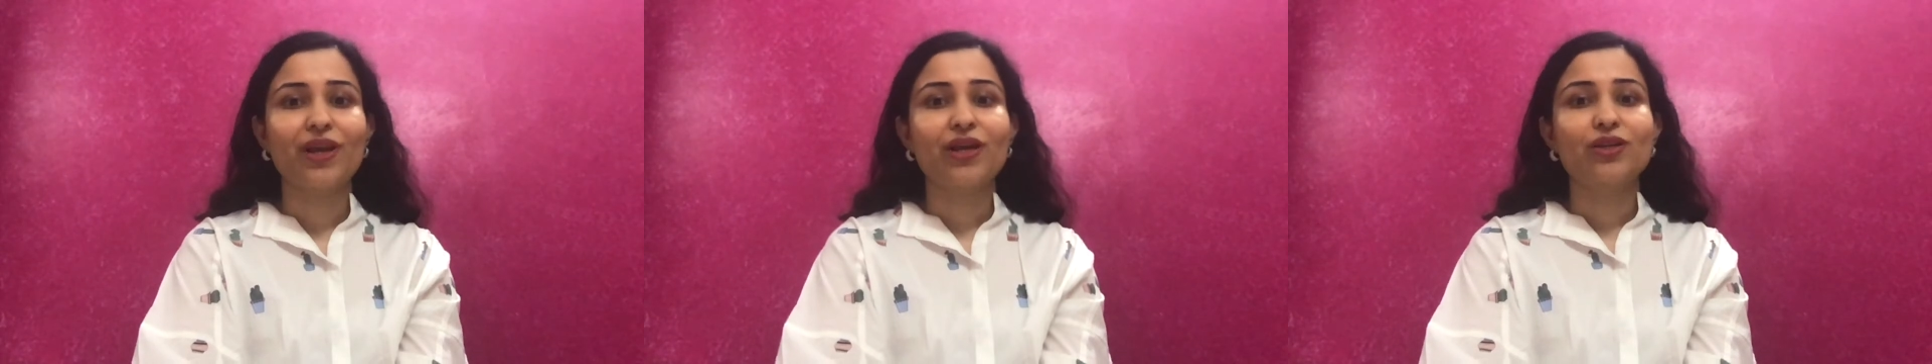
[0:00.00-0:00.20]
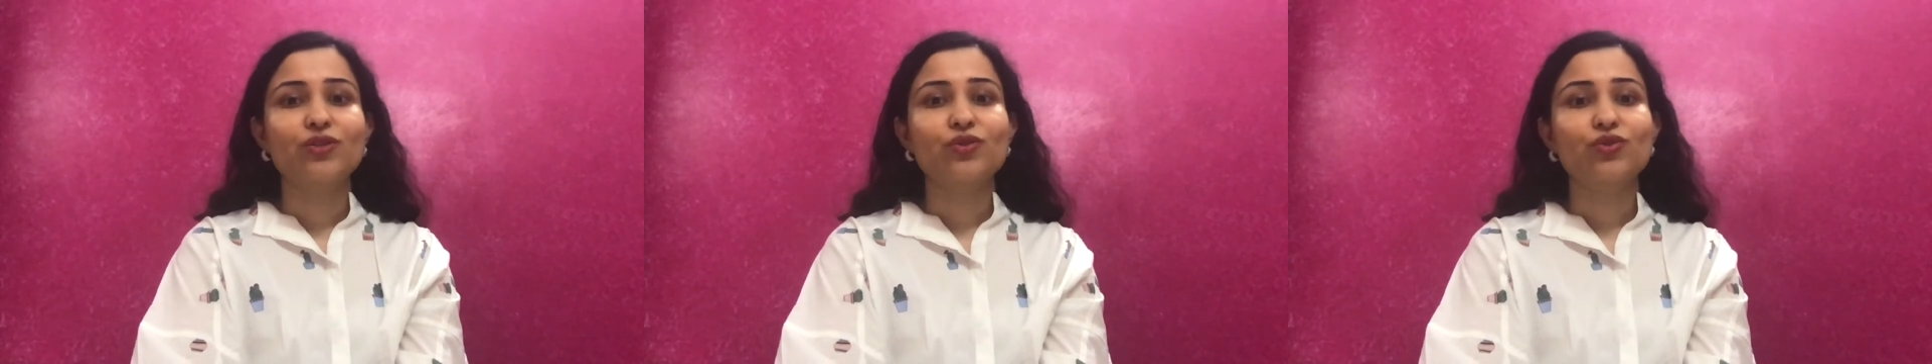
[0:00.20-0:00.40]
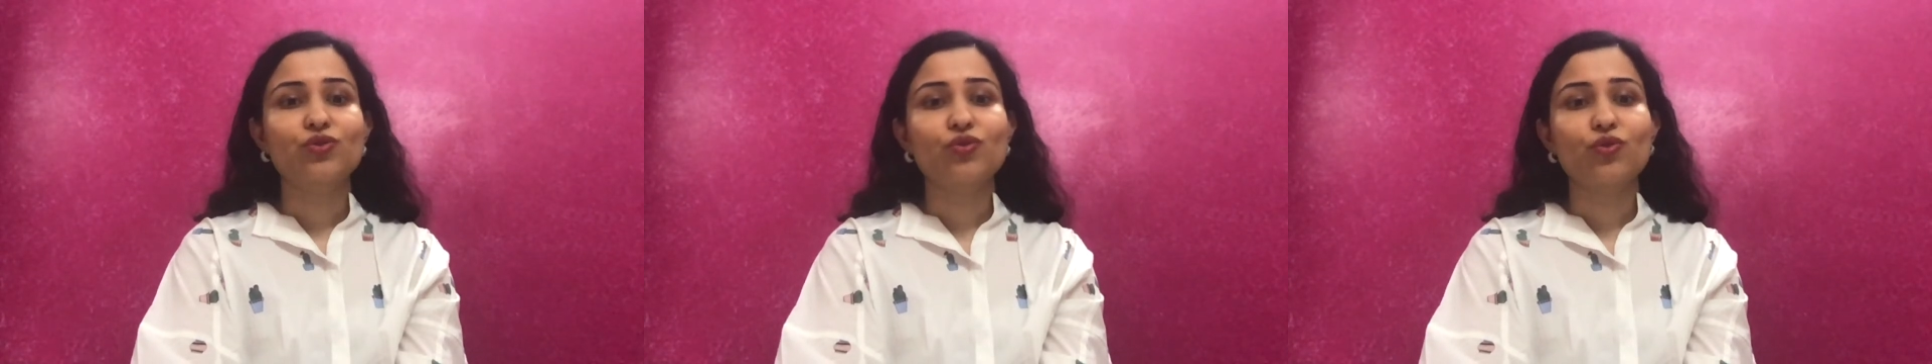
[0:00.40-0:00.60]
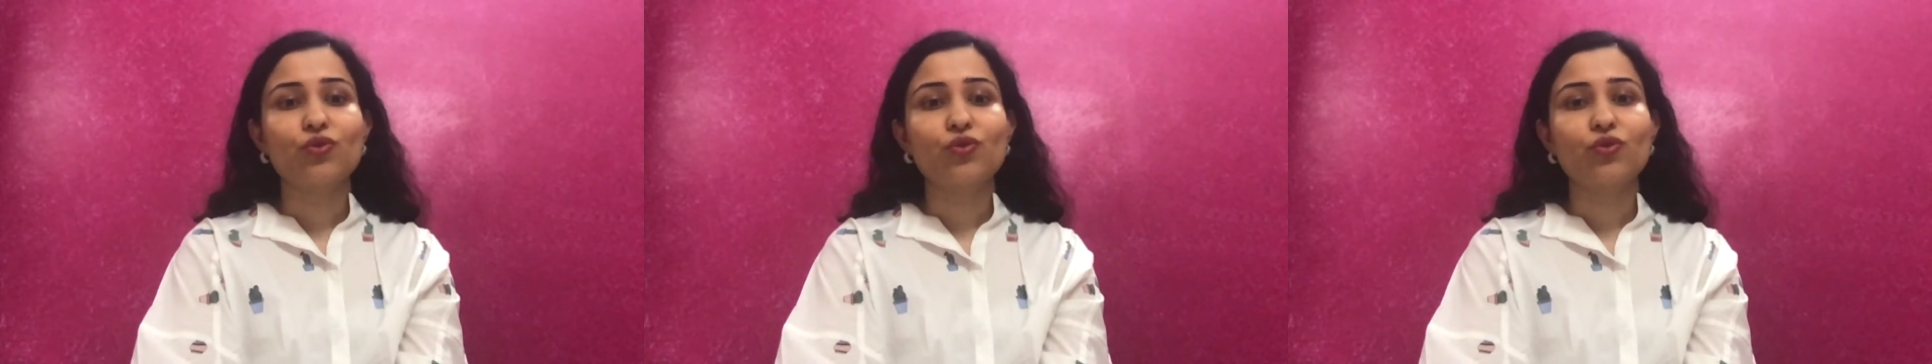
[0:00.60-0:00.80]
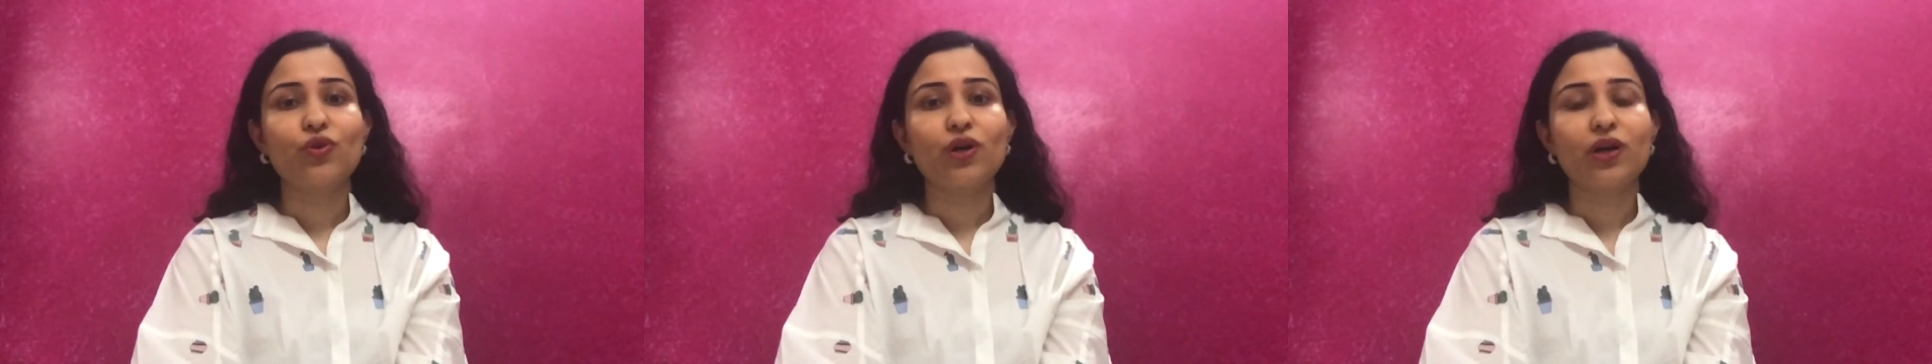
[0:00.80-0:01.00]

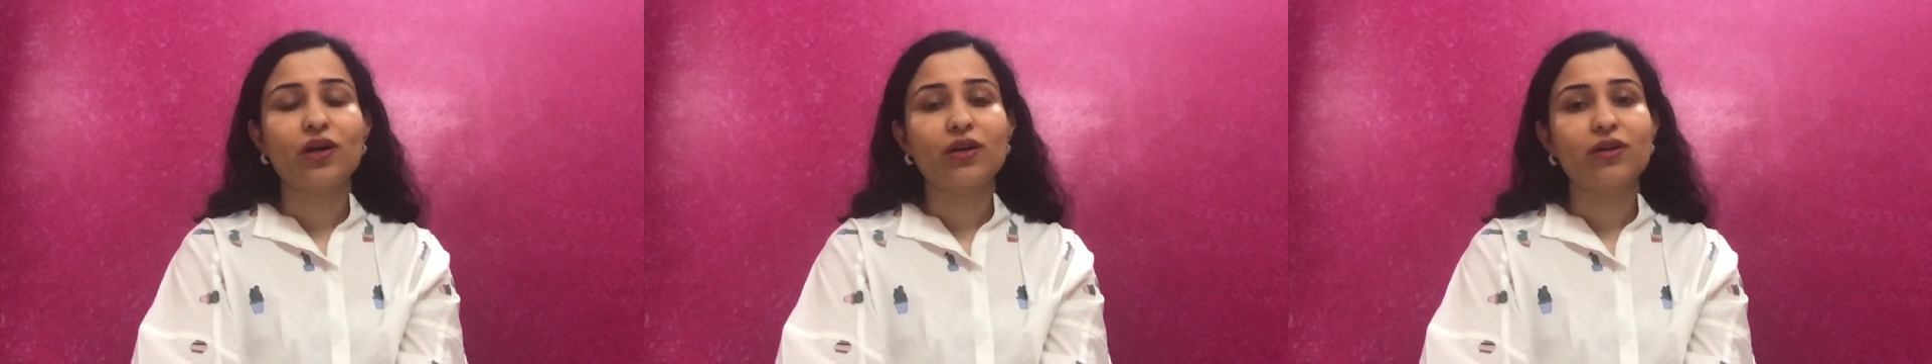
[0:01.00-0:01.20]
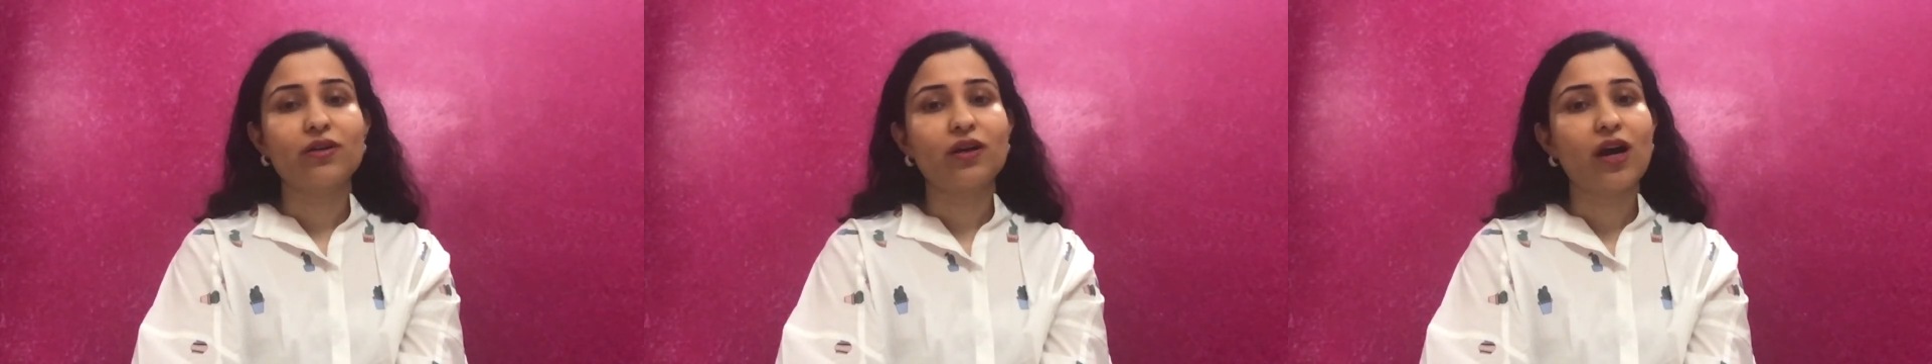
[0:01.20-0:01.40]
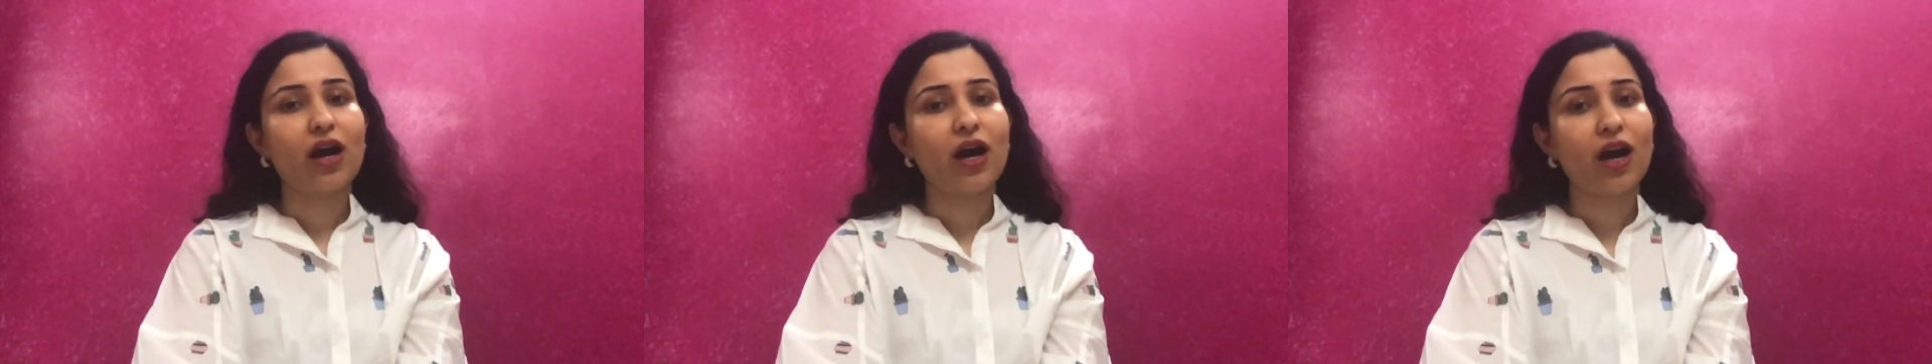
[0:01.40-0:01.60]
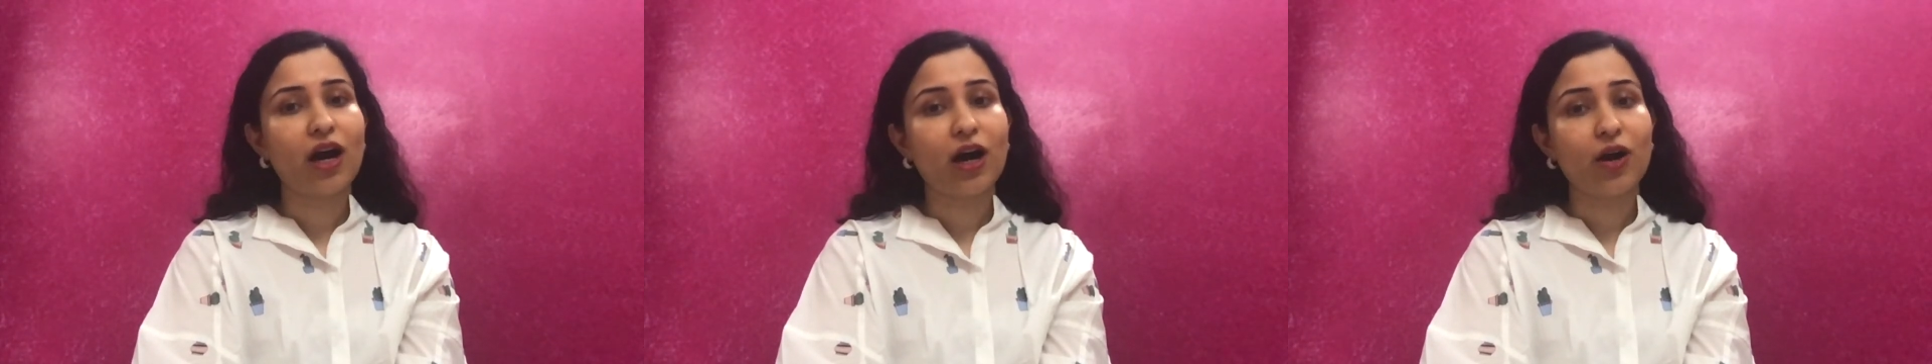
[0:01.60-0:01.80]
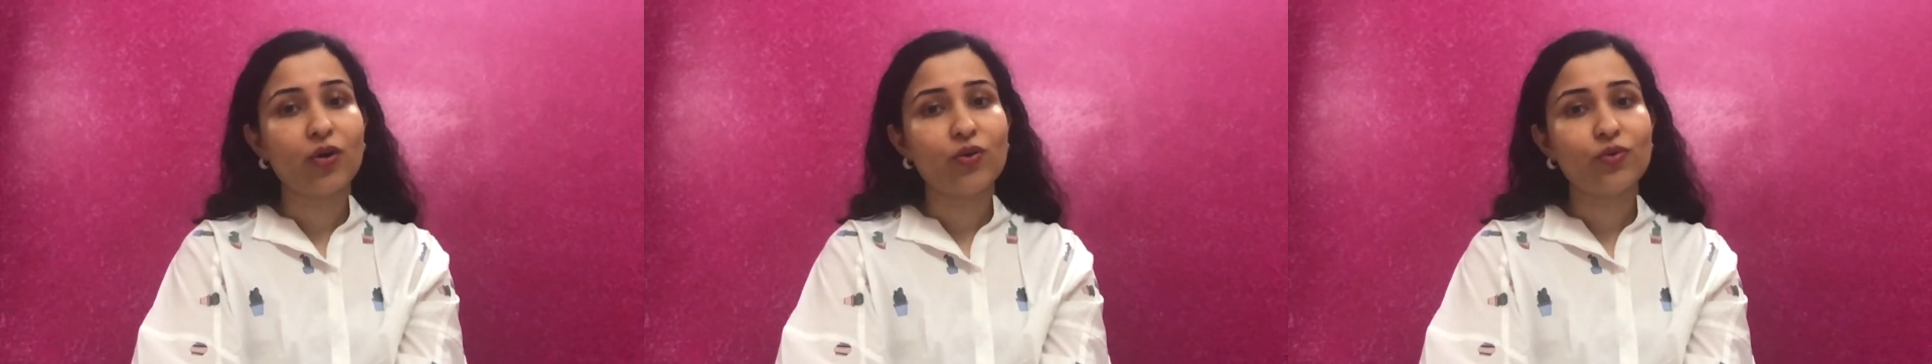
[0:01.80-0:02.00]
So
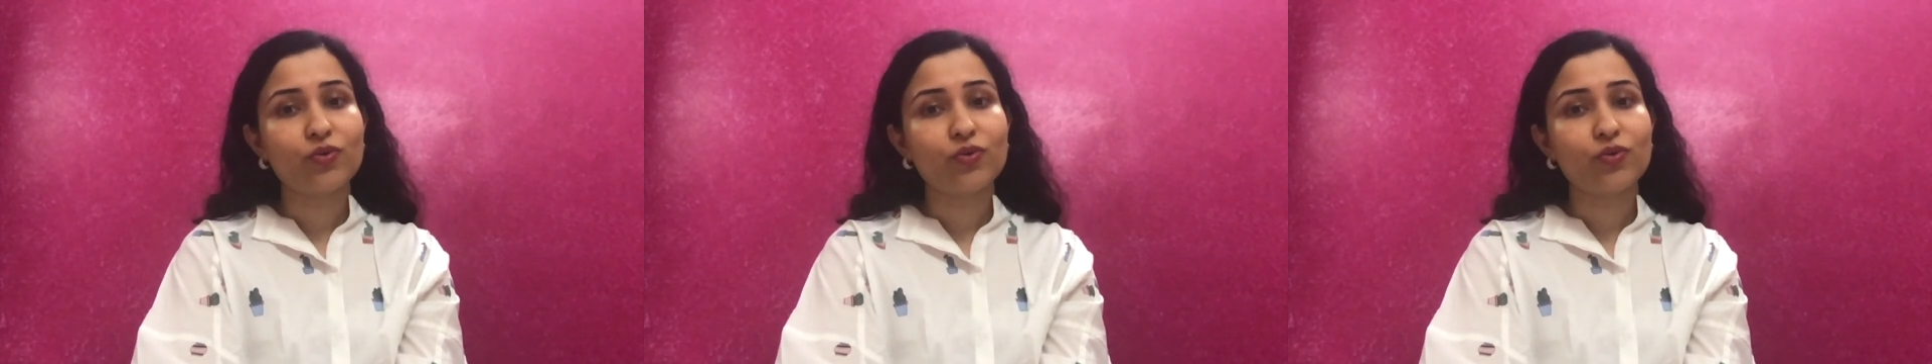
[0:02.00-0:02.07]
how